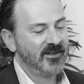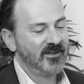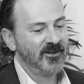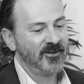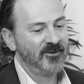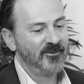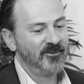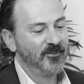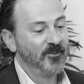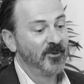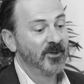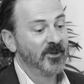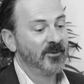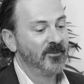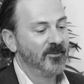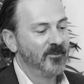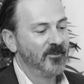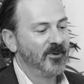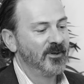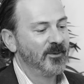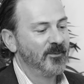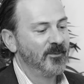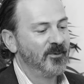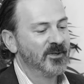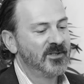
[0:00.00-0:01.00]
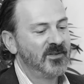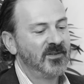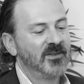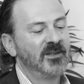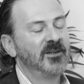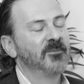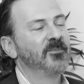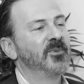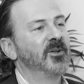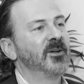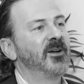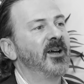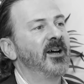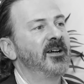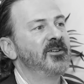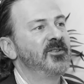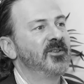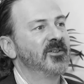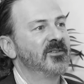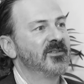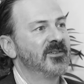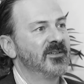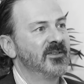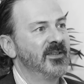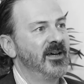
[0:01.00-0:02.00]
So what, what what's the
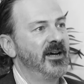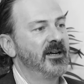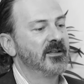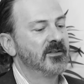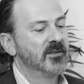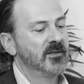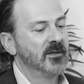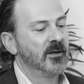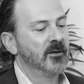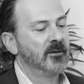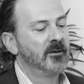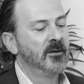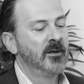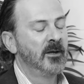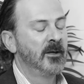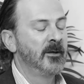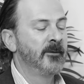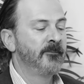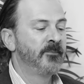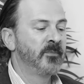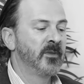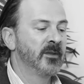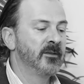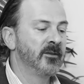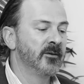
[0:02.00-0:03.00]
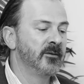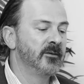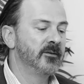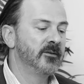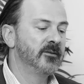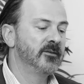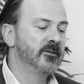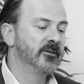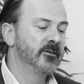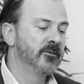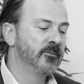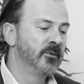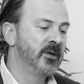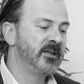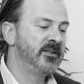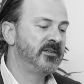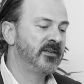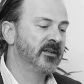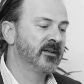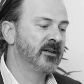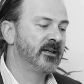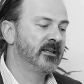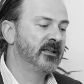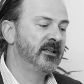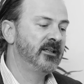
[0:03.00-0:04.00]
implications of that? So the the
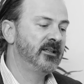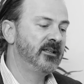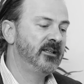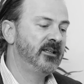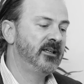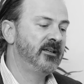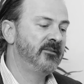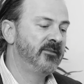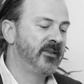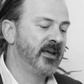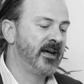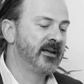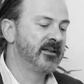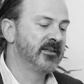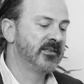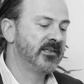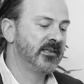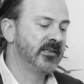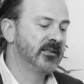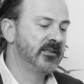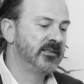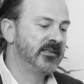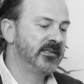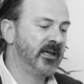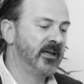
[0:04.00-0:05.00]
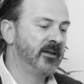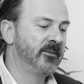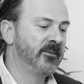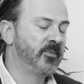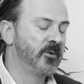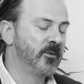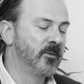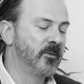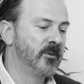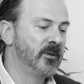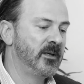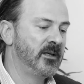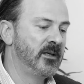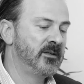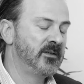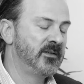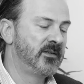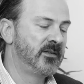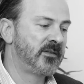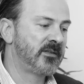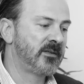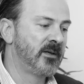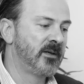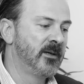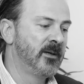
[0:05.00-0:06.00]
reason I give that as an example
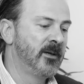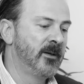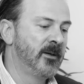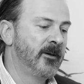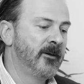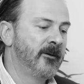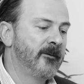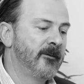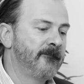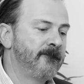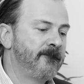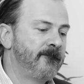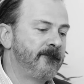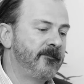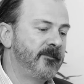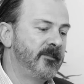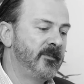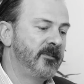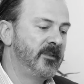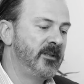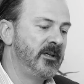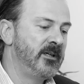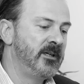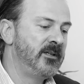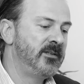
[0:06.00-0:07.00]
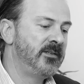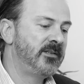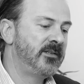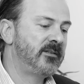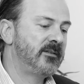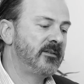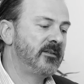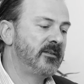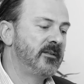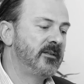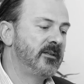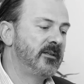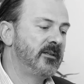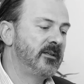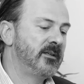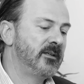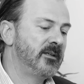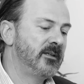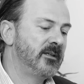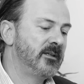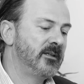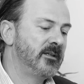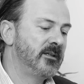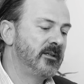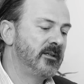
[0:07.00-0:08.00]
is these
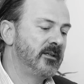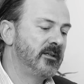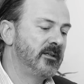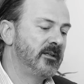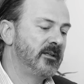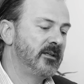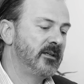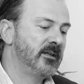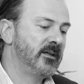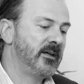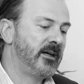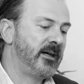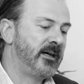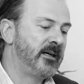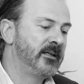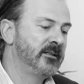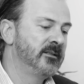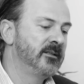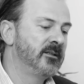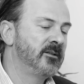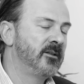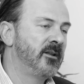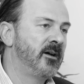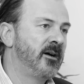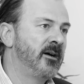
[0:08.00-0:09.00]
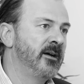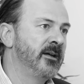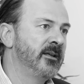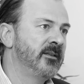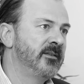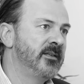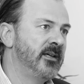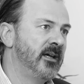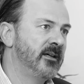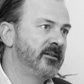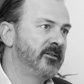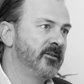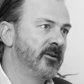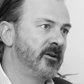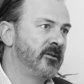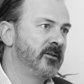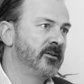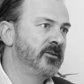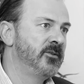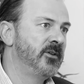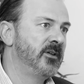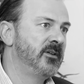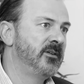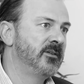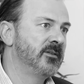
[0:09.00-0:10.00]
underlying
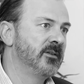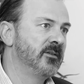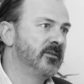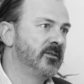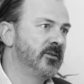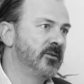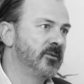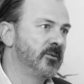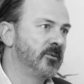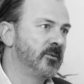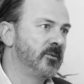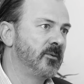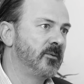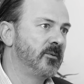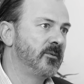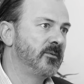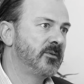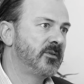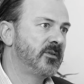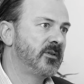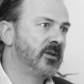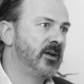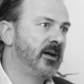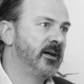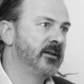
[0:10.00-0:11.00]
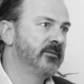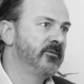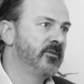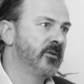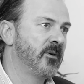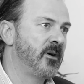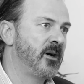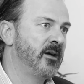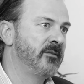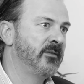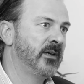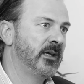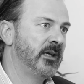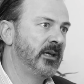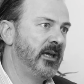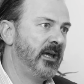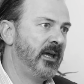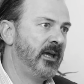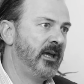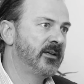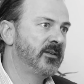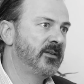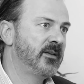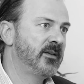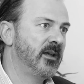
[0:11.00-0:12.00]
technologies and tools are driving
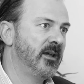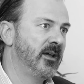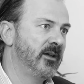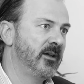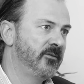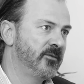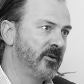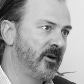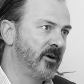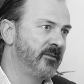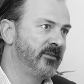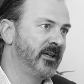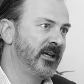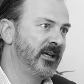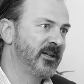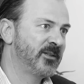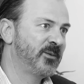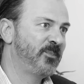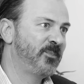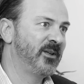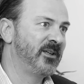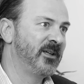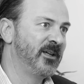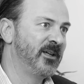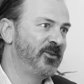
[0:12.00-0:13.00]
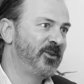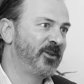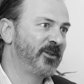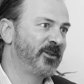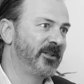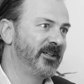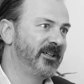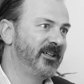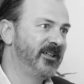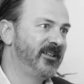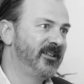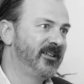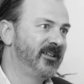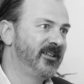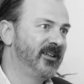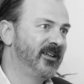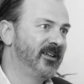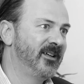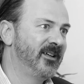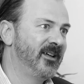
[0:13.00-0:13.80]
ex, driving exponentially